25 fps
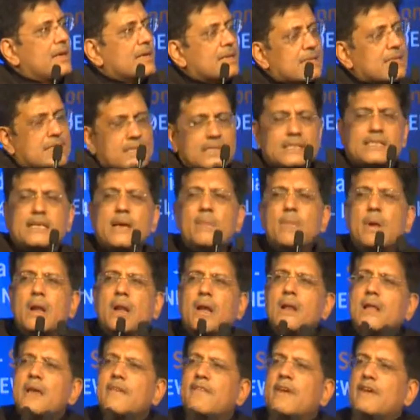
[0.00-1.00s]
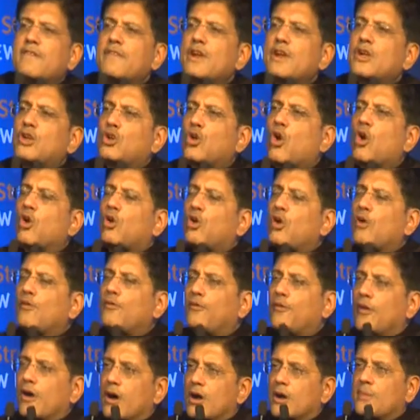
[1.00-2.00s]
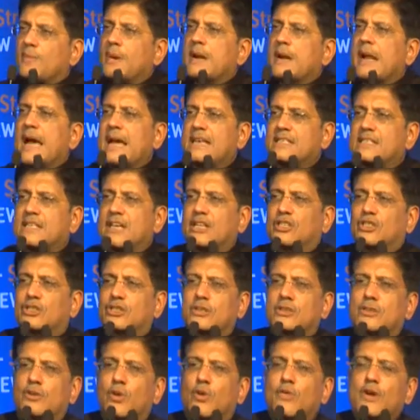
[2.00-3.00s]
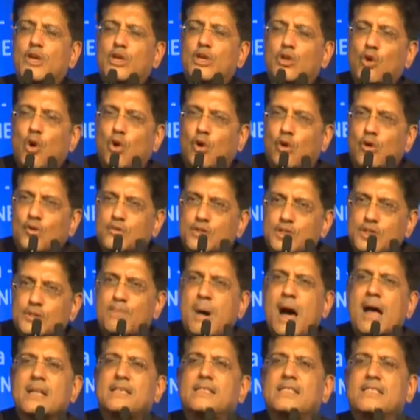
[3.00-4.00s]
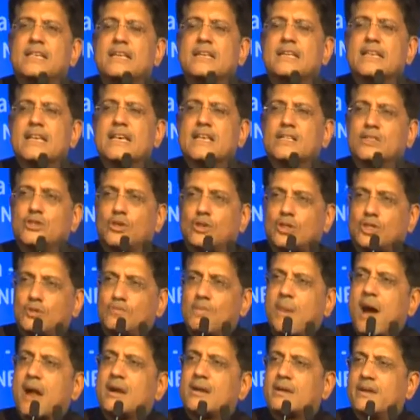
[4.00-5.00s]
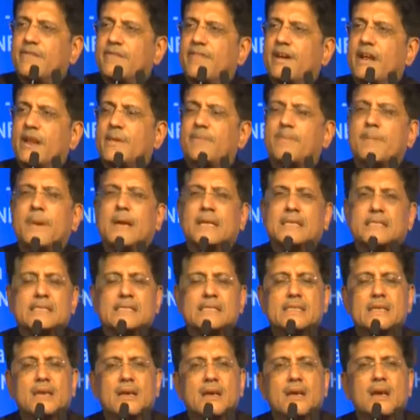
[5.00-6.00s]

Similarly, when we talk of urbanization or we talk of smart cities or smart developments,